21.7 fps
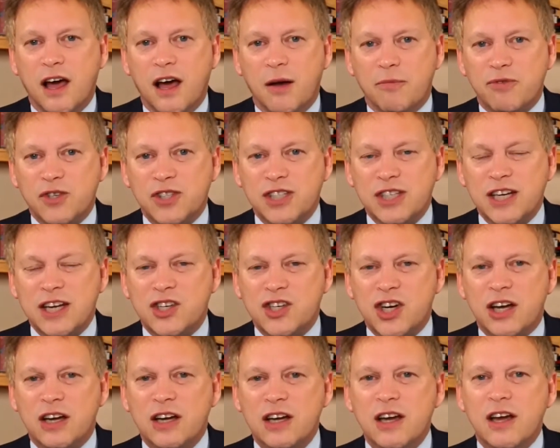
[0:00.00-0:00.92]

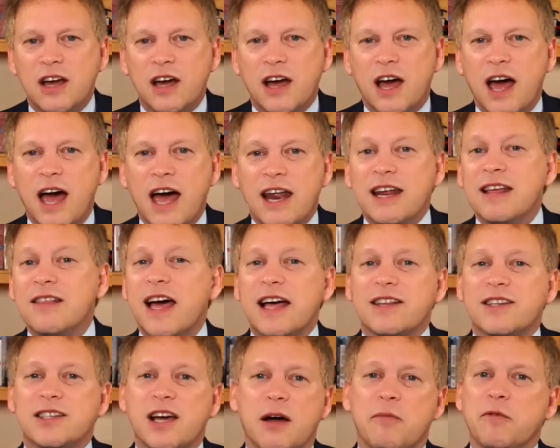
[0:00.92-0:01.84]
procedure. And in
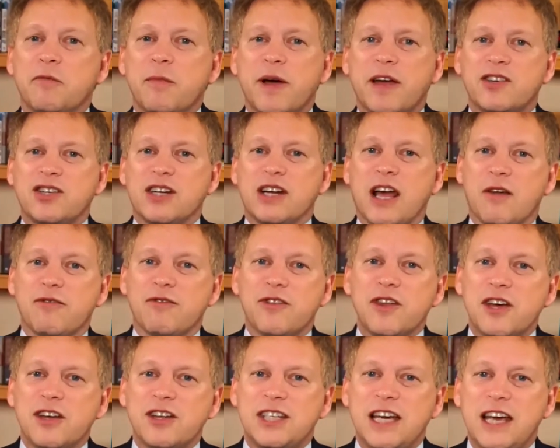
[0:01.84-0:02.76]
that time, we've managed to get
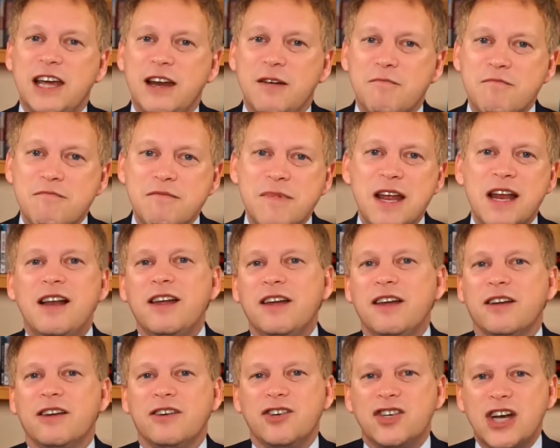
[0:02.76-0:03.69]
13
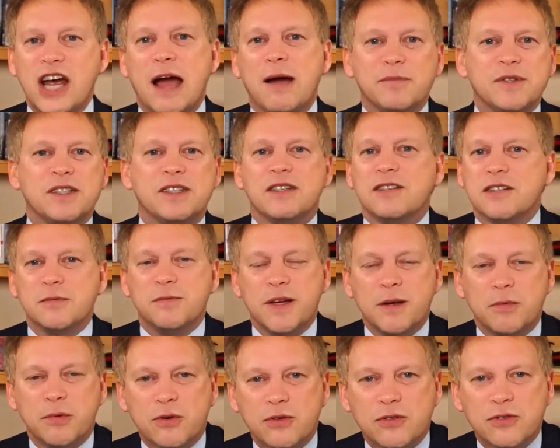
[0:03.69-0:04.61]
million jabs into
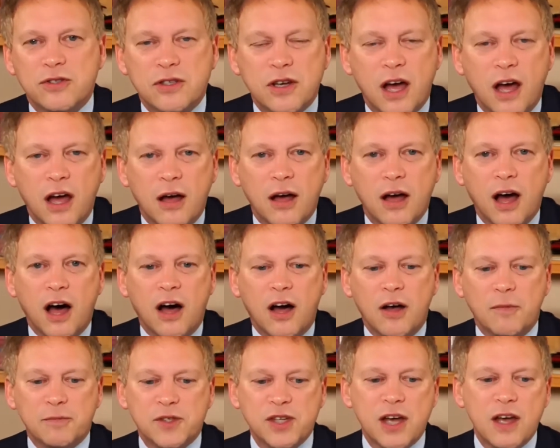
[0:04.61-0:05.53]
people's
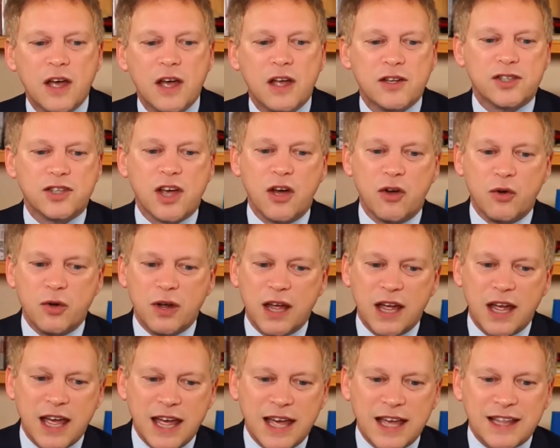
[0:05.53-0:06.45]
arms. So
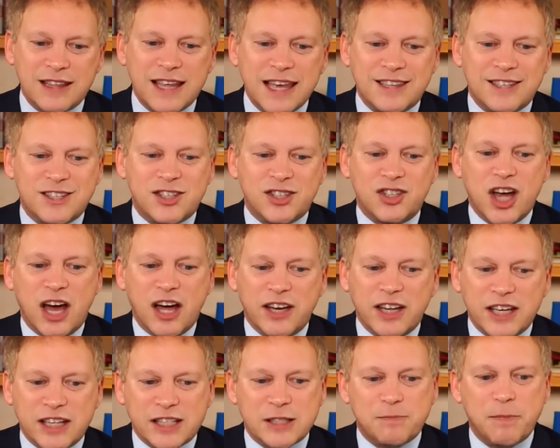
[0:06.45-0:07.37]
it's
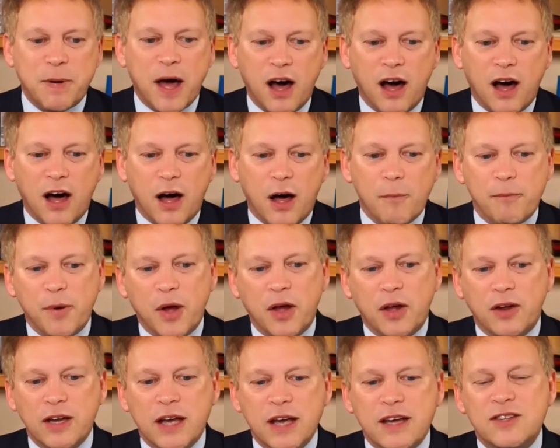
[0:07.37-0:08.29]
done its part.
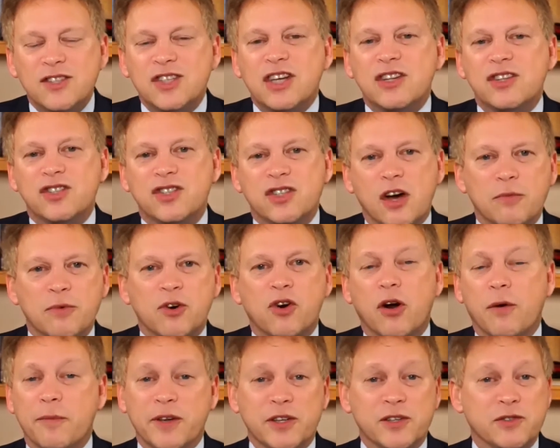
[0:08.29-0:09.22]
But since
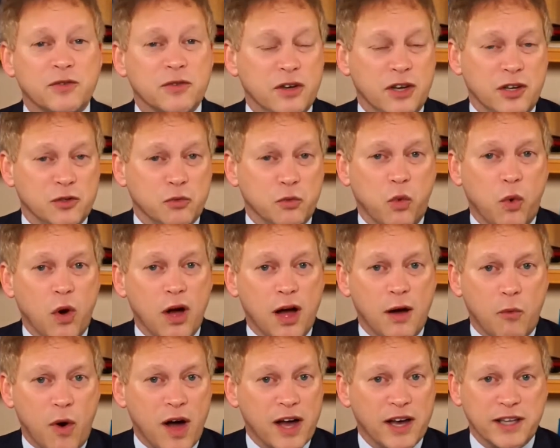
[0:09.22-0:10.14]
Omicron is
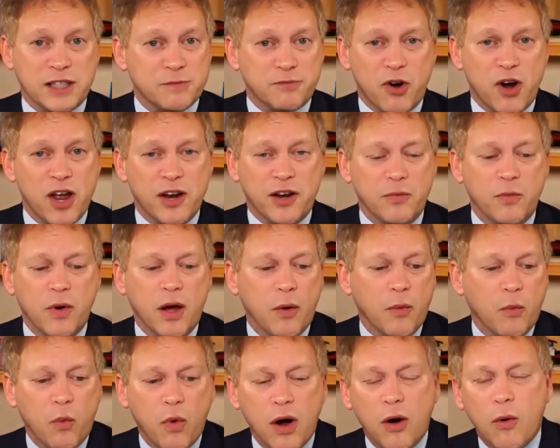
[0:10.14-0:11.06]
widespread
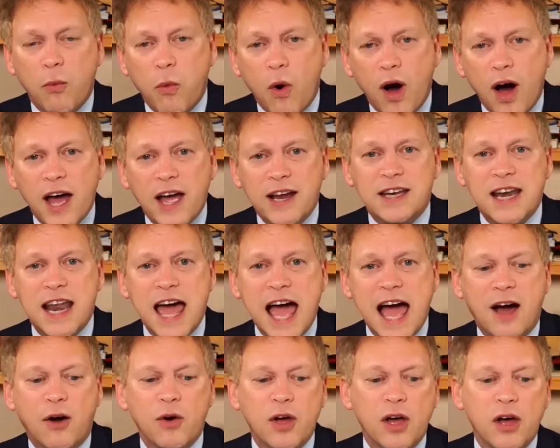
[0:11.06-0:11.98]
and worldwide
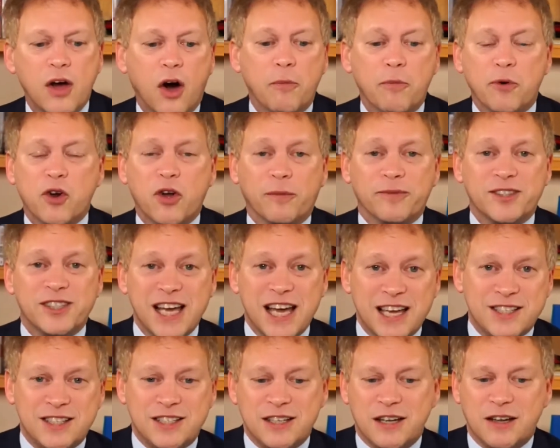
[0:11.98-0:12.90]
now, Omicron
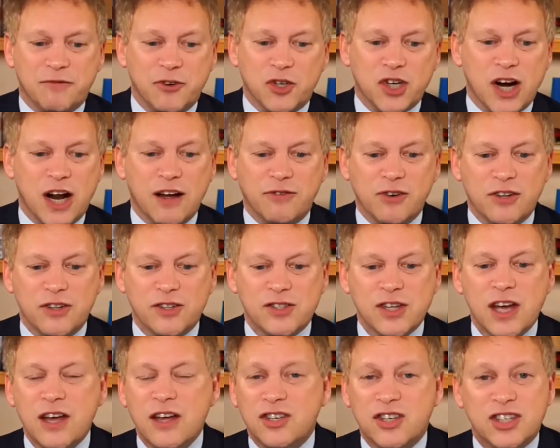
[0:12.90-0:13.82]
testing for
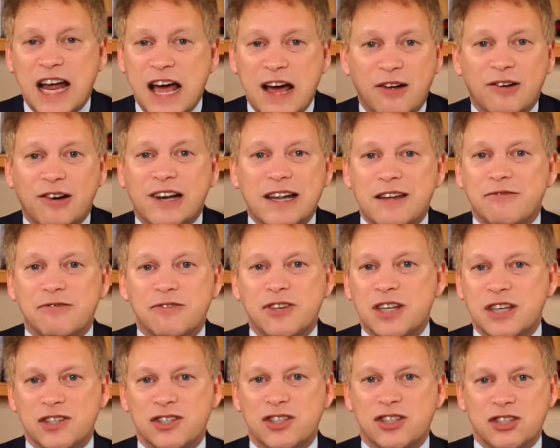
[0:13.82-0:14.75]
travellers just outlived
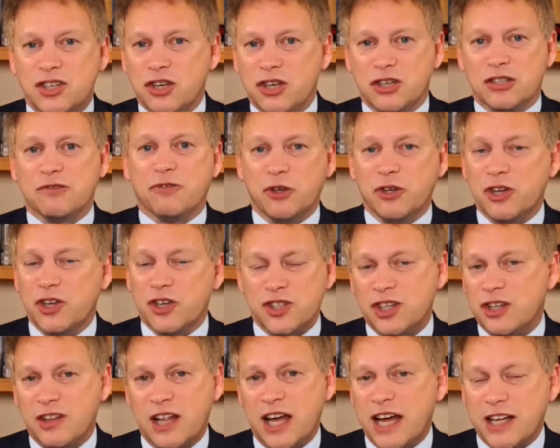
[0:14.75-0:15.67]
its
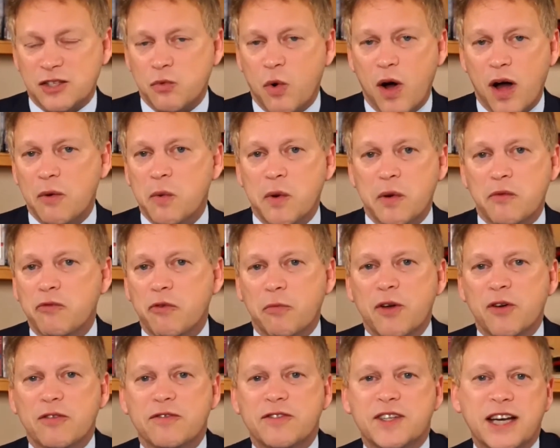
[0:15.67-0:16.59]
usefulness. And that's why we've
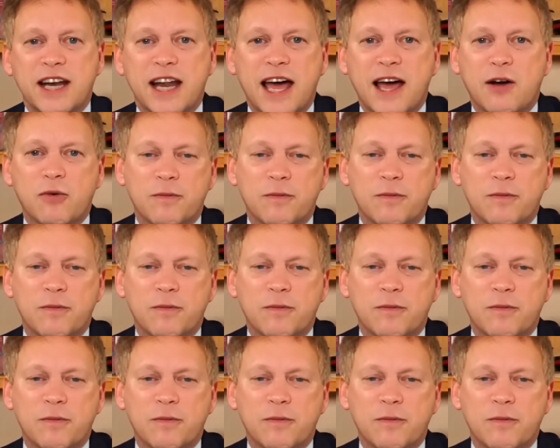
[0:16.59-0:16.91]
removed it now.